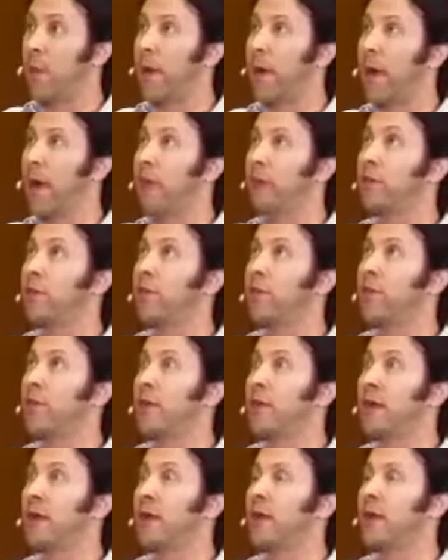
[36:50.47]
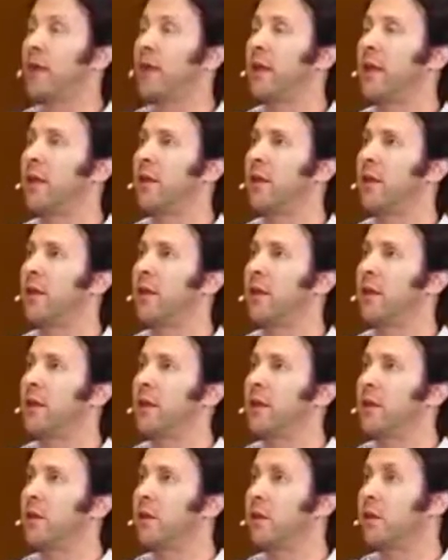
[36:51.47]
By understanding
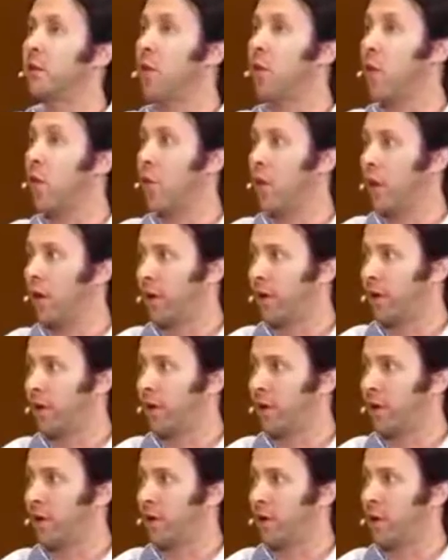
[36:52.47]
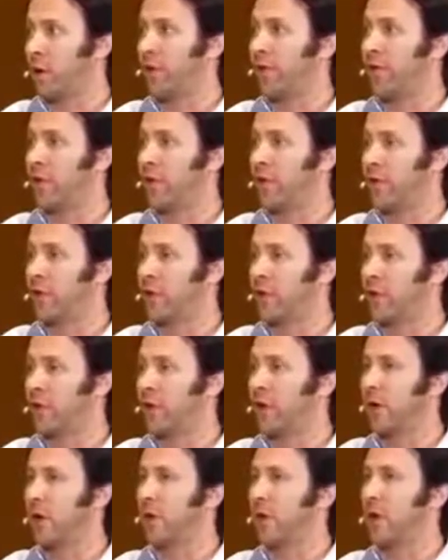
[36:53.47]
laws of
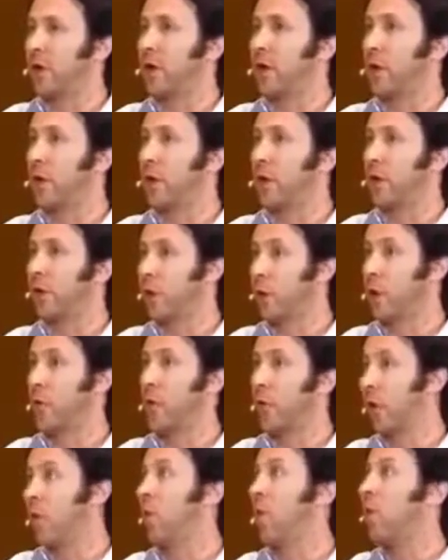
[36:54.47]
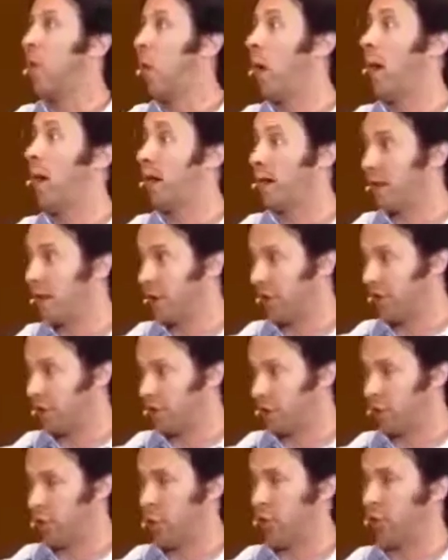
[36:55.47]
nature that we don't know why they're
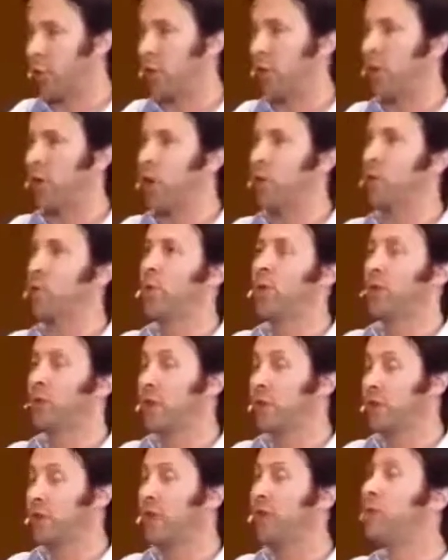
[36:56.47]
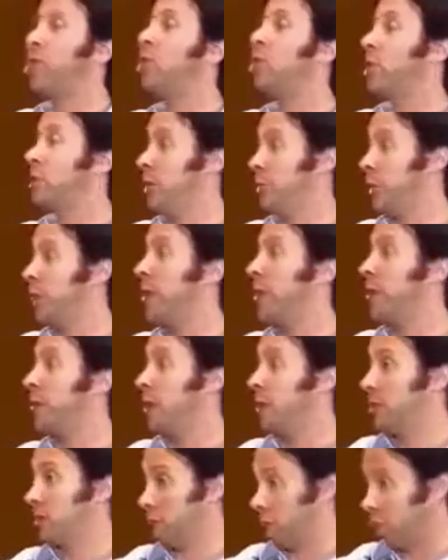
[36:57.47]
true, but they seem to
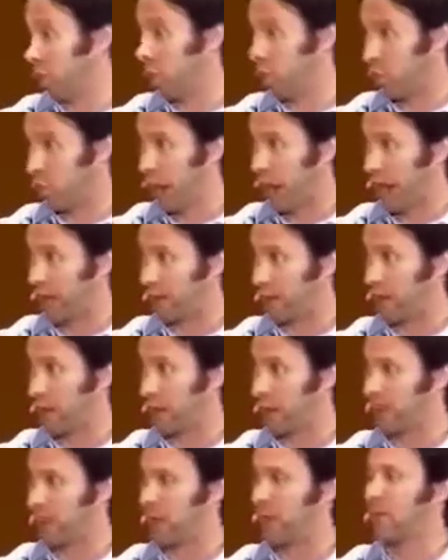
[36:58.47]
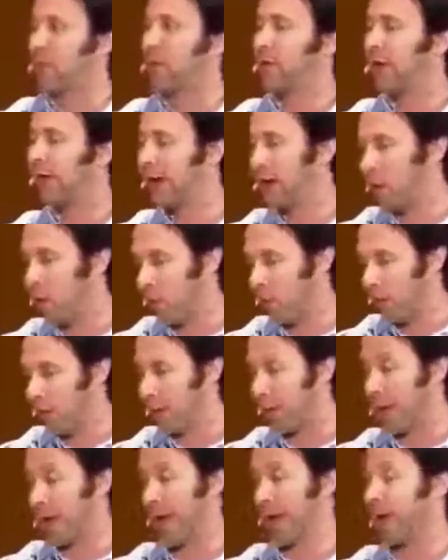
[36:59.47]
be correct, like quantum